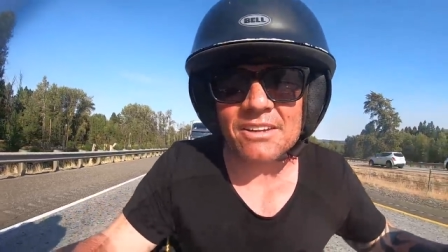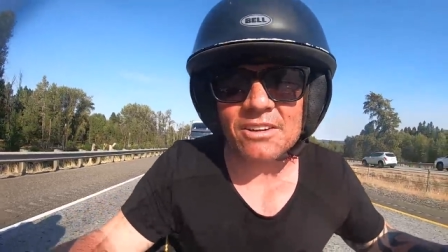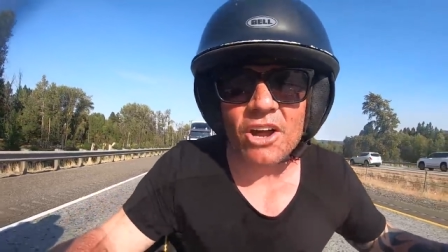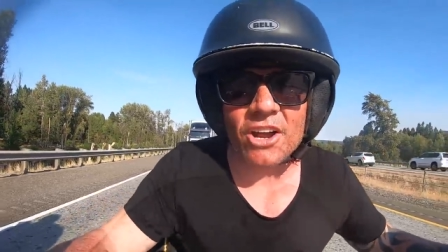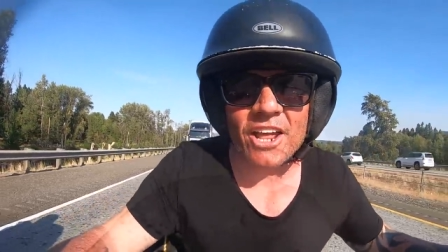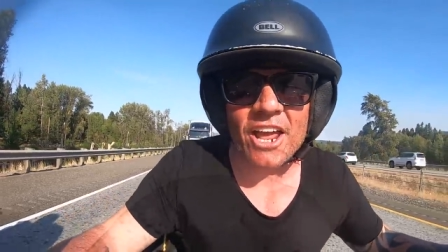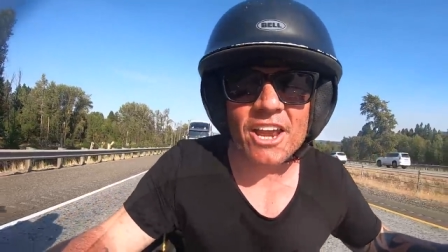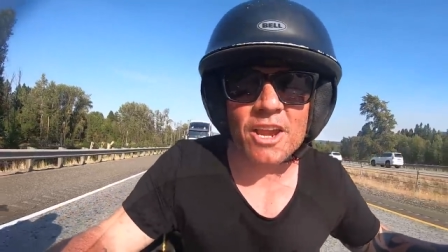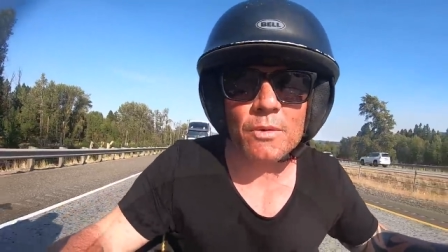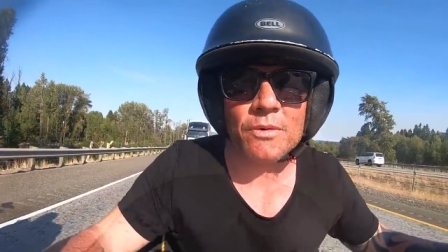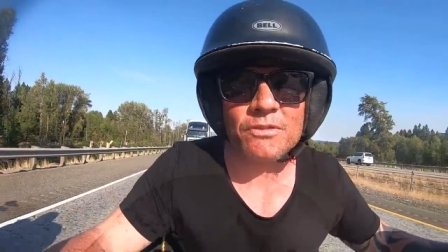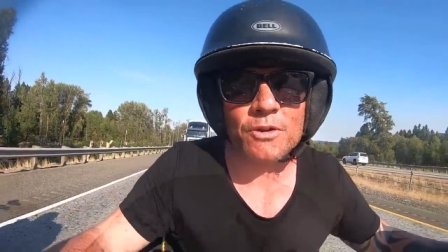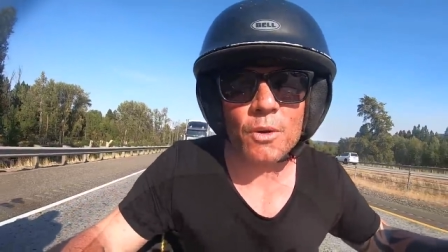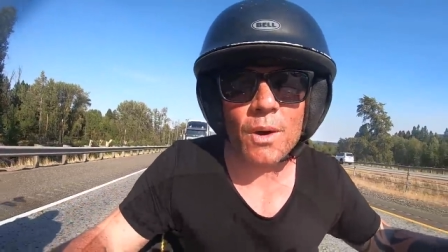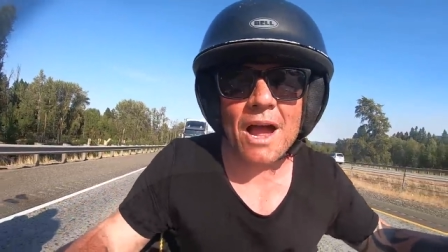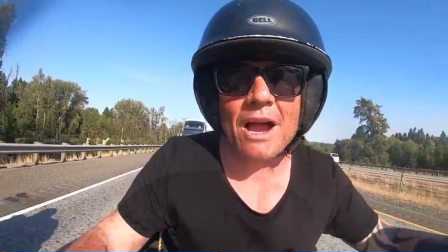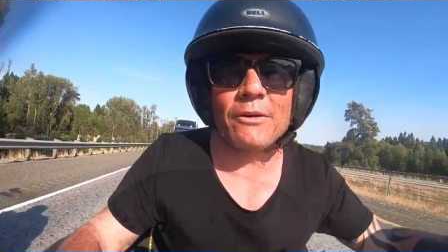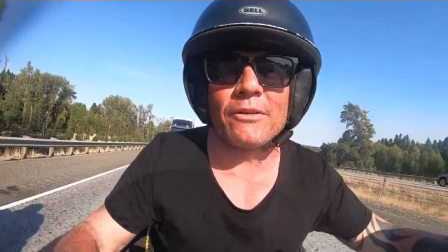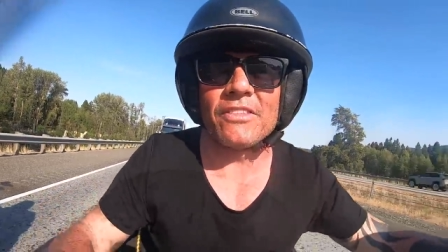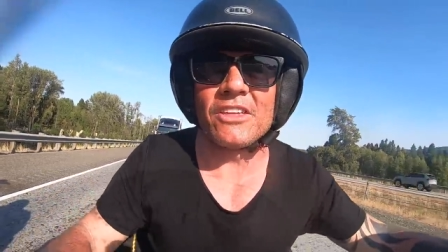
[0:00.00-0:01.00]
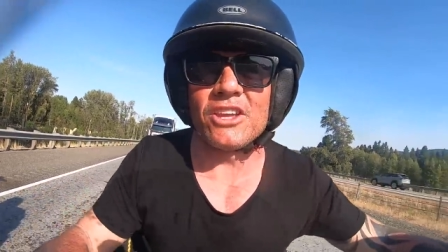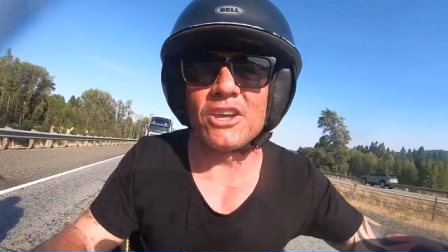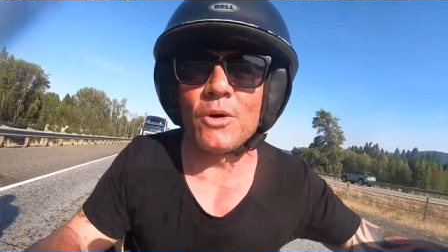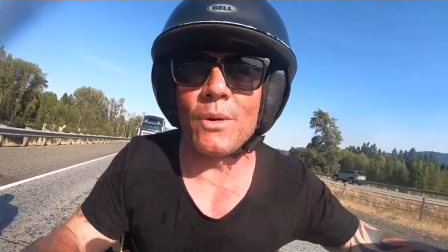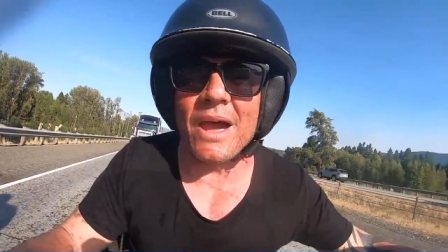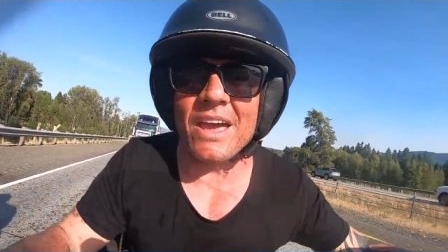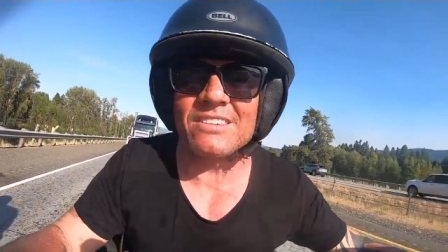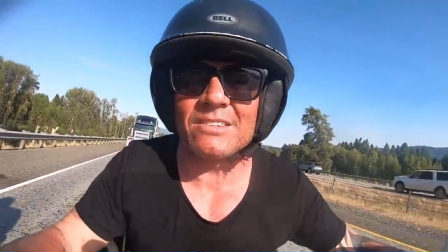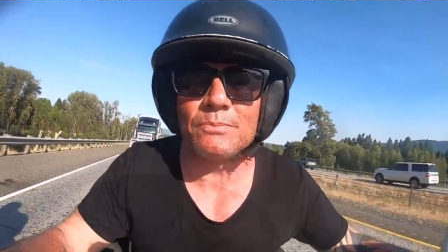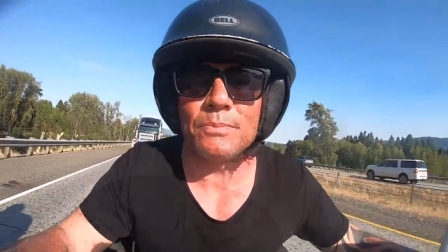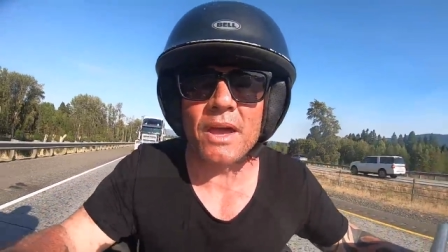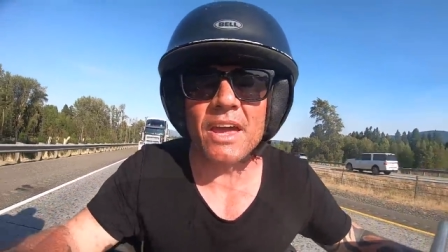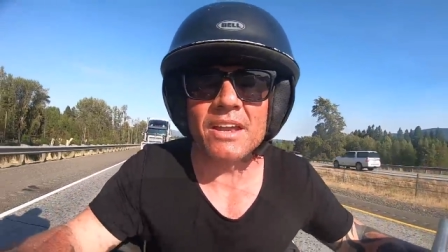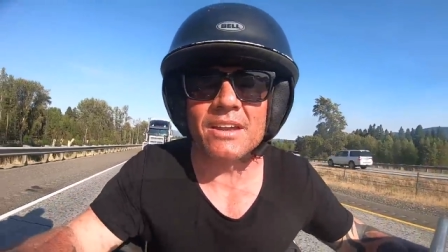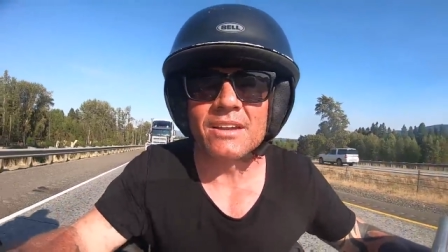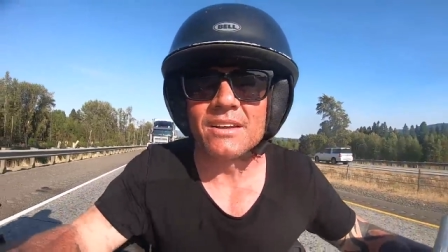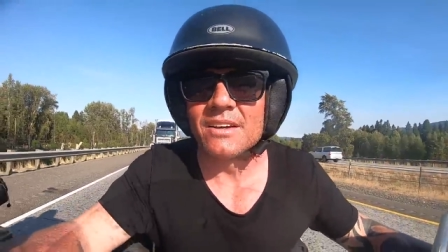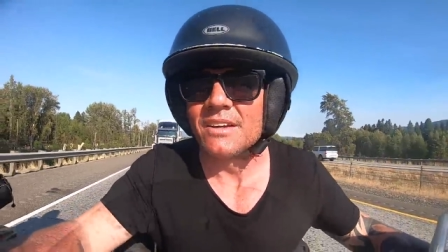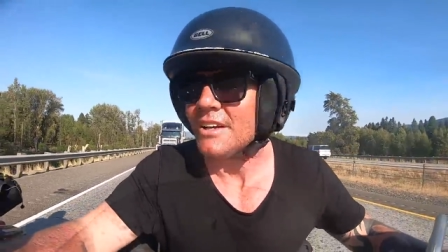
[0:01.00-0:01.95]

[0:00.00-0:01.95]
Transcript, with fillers: I don't know if you are in the US, but